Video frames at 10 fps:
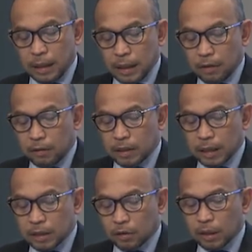
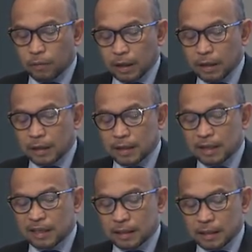Indonesia is only
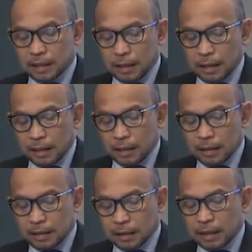
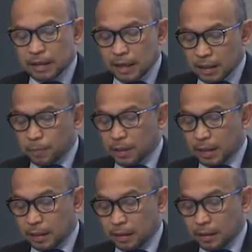136%.